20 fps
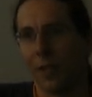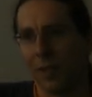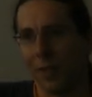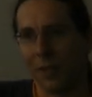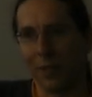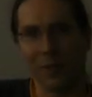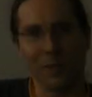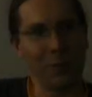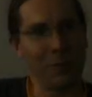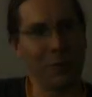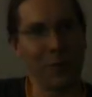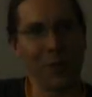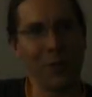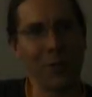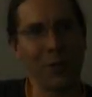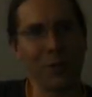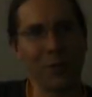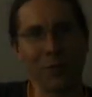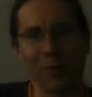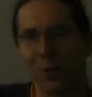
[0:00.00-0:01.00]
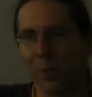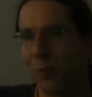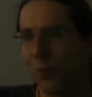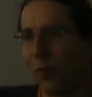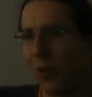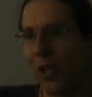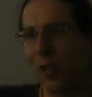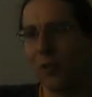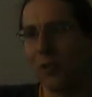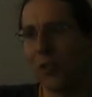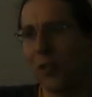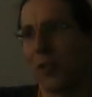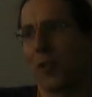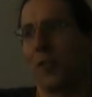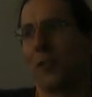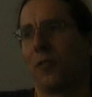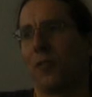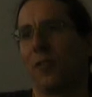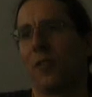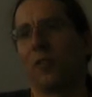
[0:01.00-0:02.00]
And it rendered some
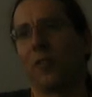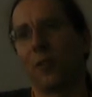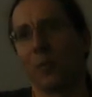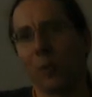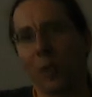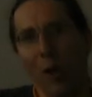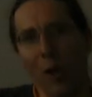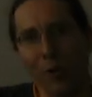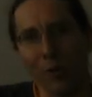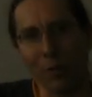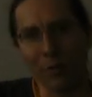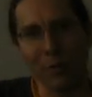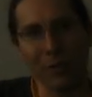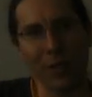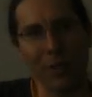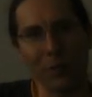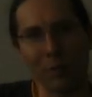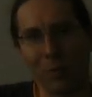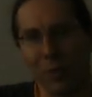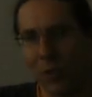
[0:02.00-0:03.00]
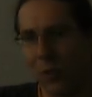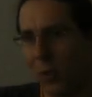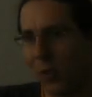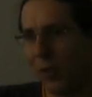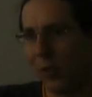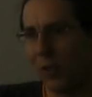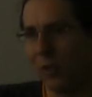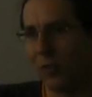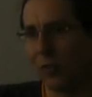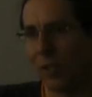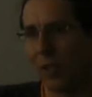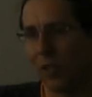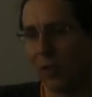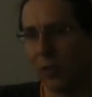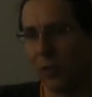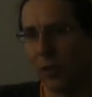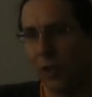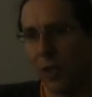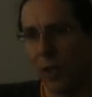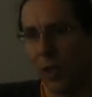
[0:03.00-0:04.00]
transitions and some color effects between these
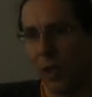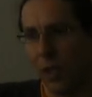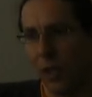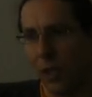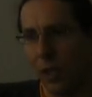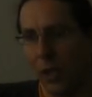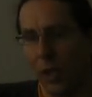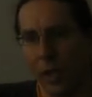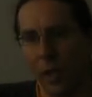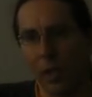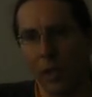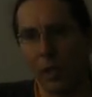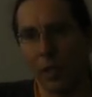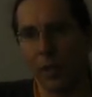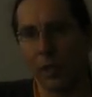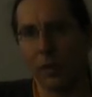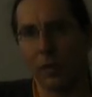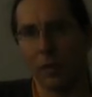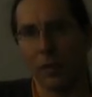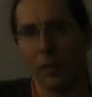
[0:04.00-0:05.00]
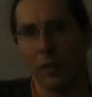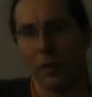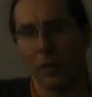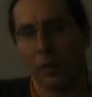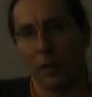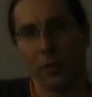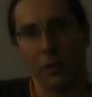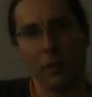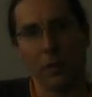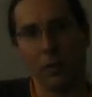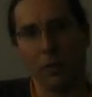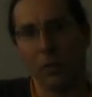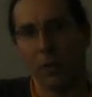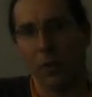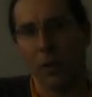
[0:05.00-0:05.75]
things, and, you know,